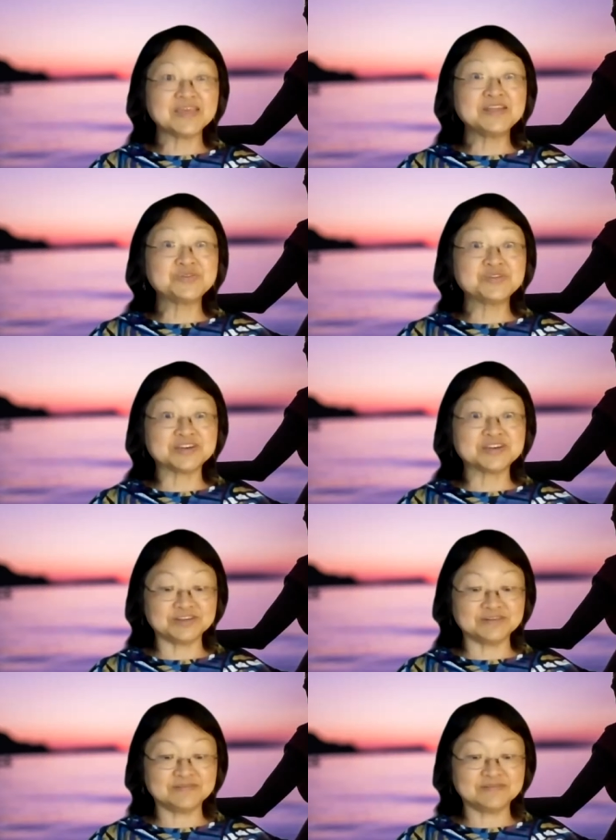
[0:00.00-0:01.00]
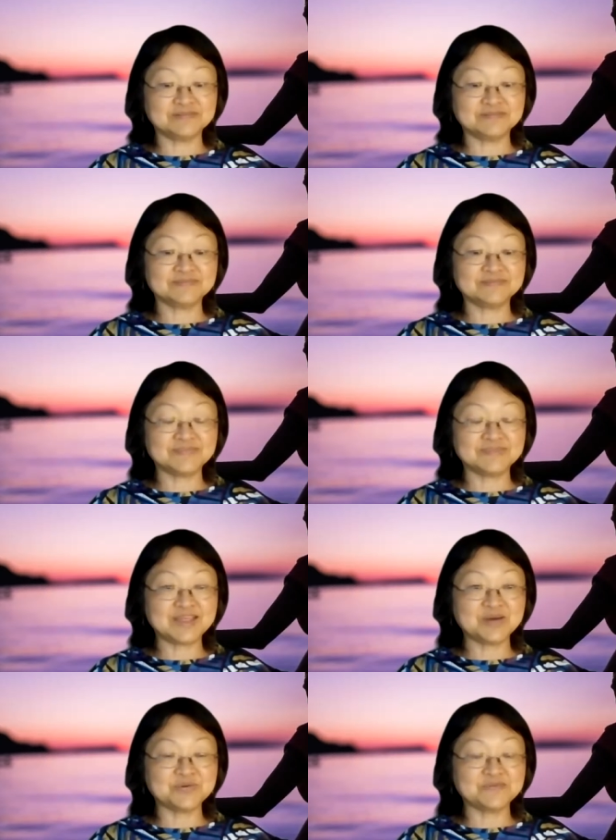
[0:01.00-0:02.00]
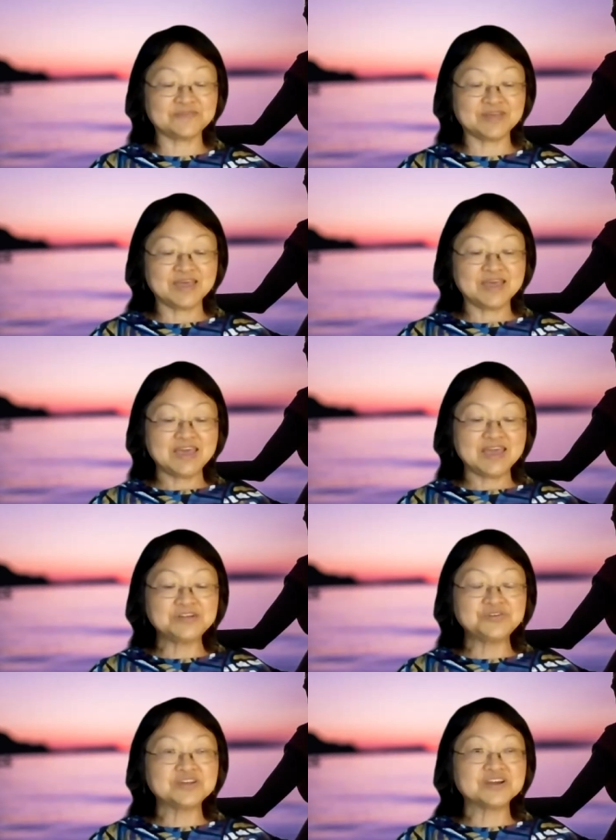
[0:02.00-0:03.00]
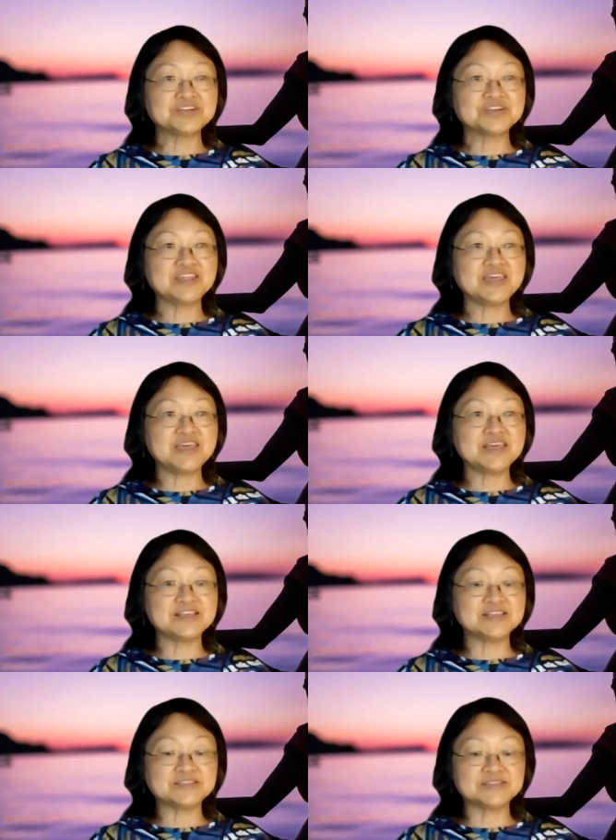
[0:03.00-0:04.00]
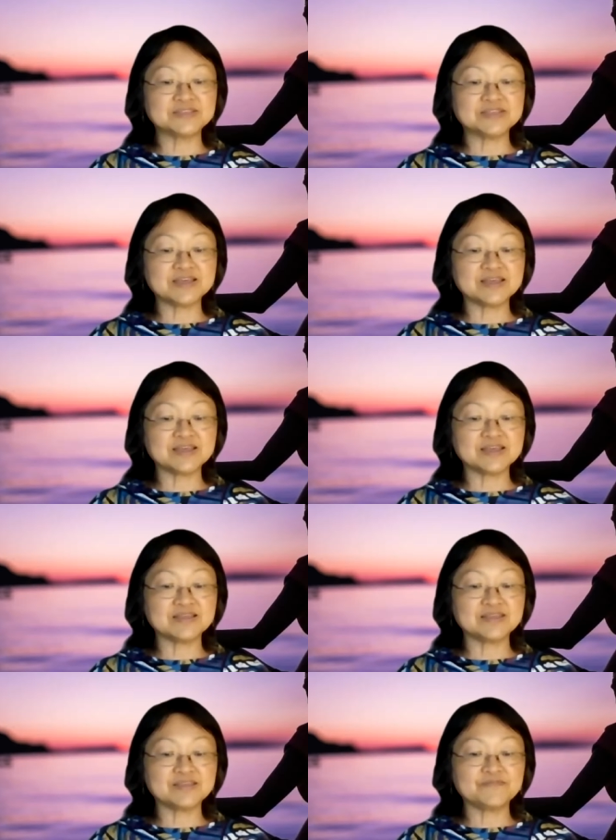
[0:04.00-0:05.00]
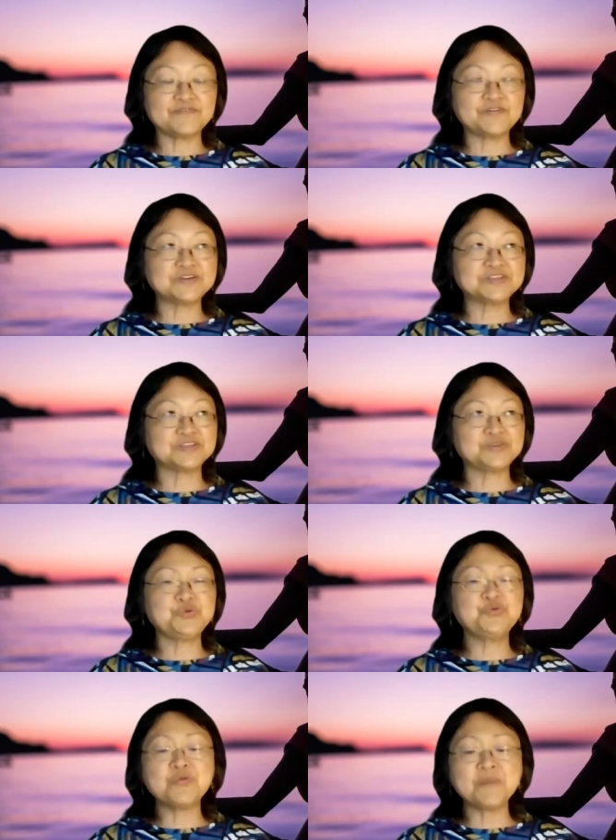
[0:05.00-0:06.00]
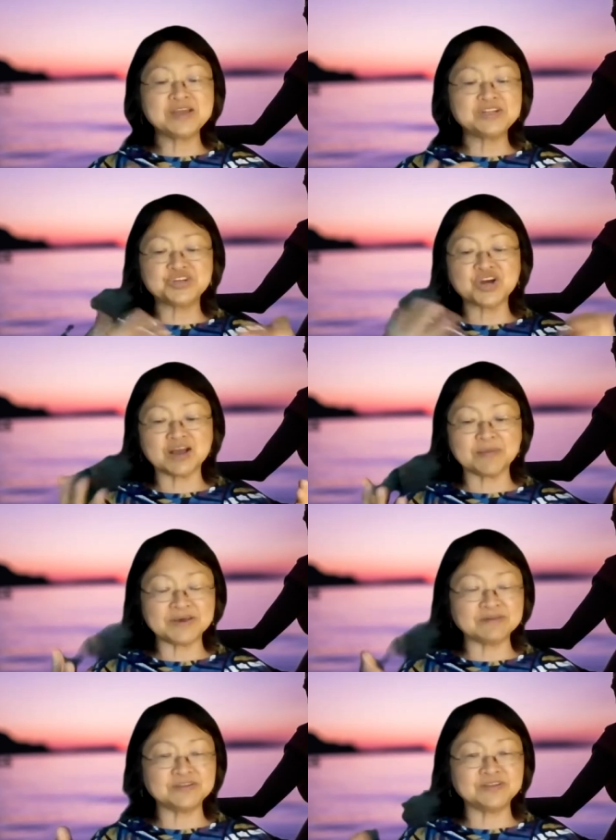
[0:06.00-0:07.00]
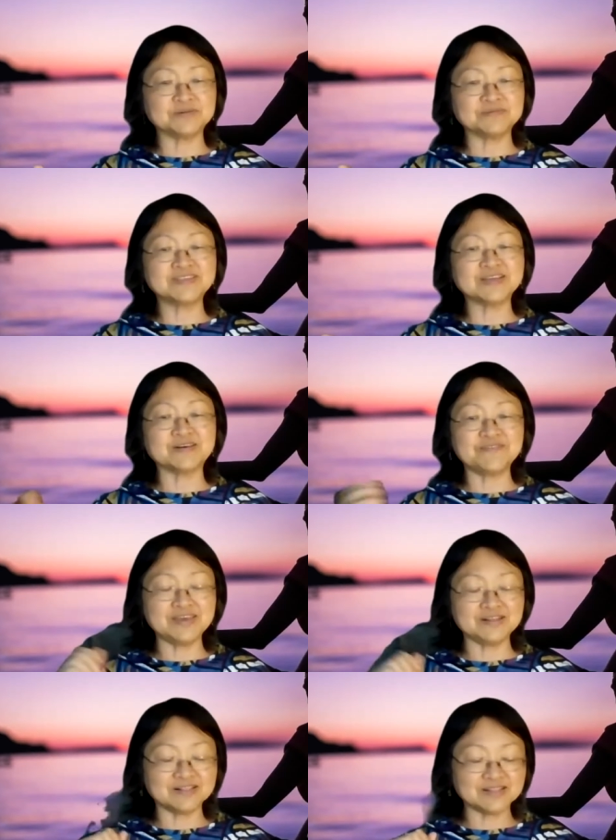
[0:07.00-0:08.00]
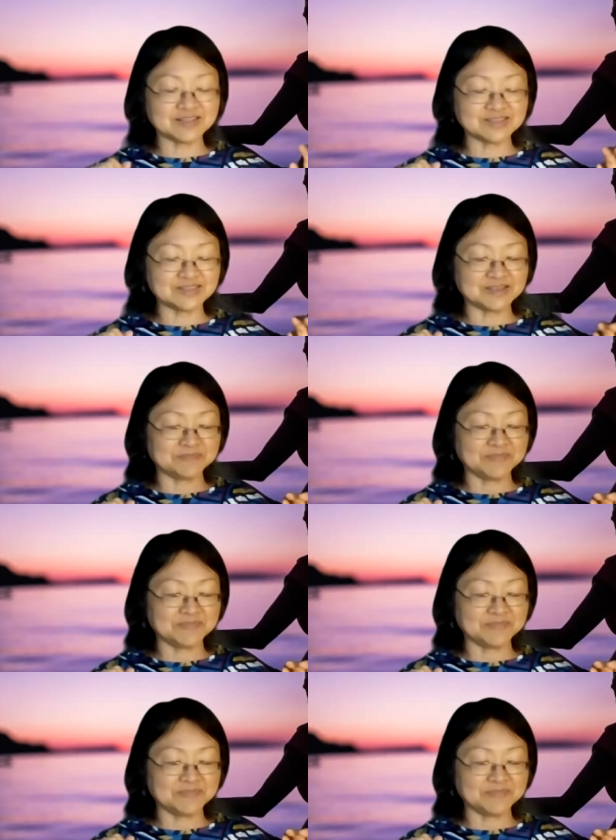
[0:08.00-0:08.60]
introduction. Now, if introduction is first, who am I to talk about, you know, self-heal? Because